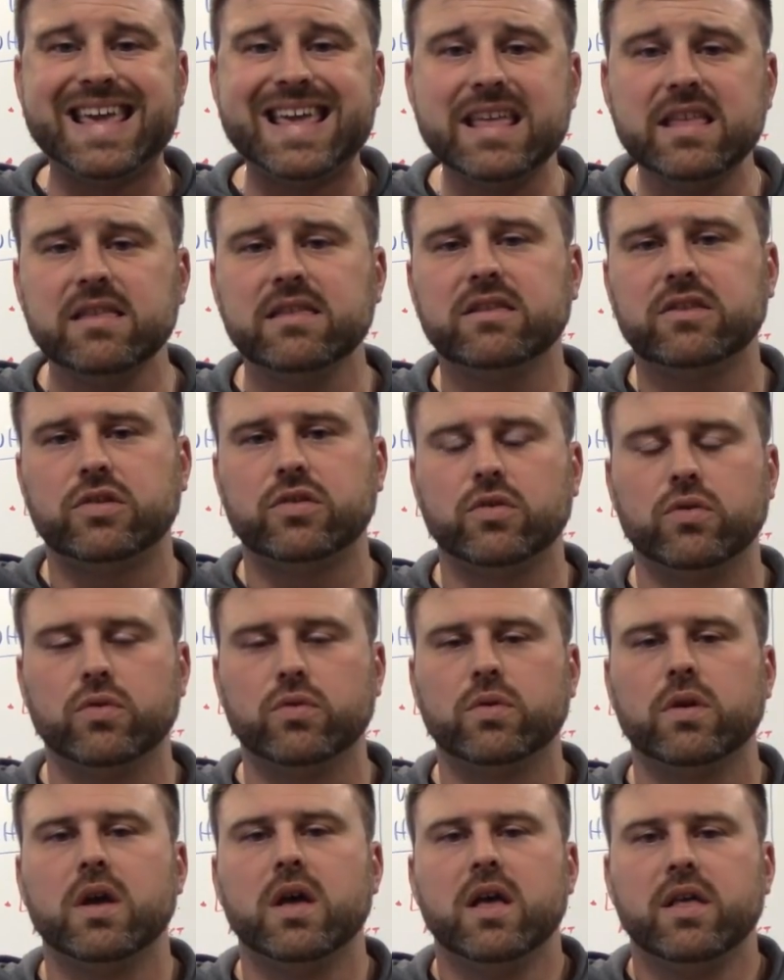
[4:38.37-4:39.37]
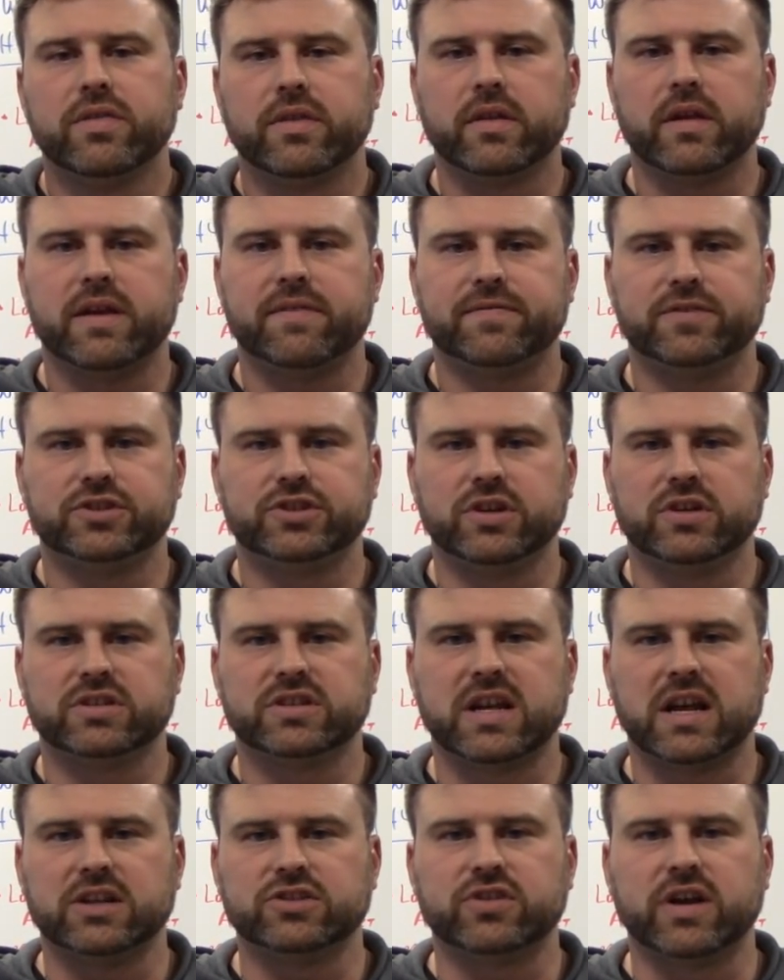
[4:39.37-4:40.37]
into the life
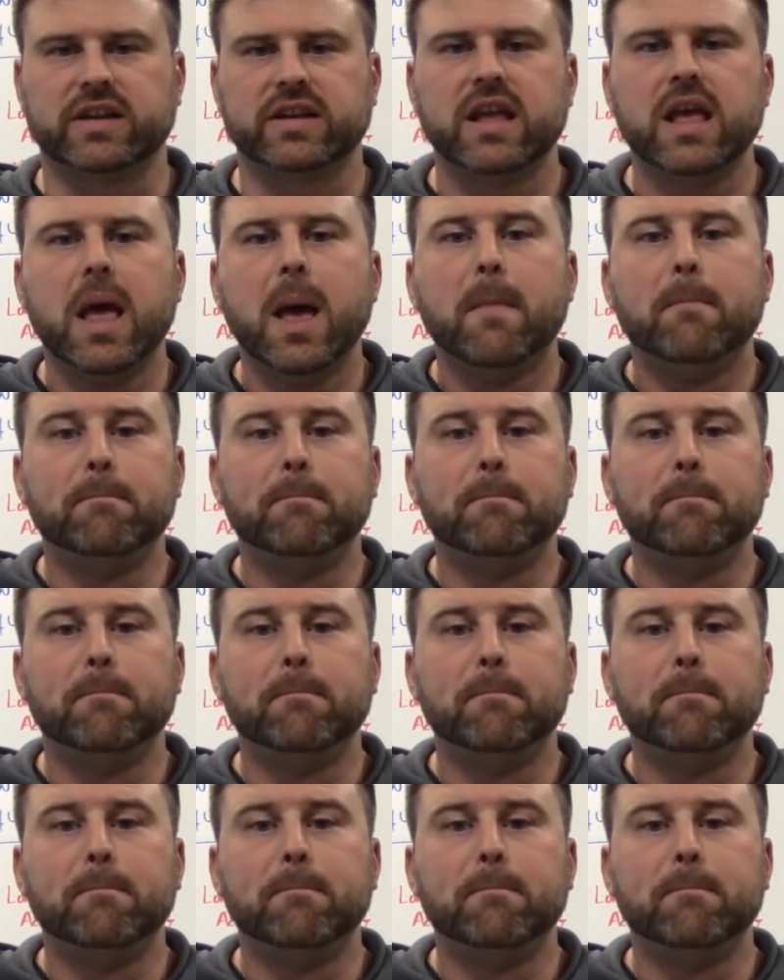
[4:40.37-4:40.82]
insurance contract,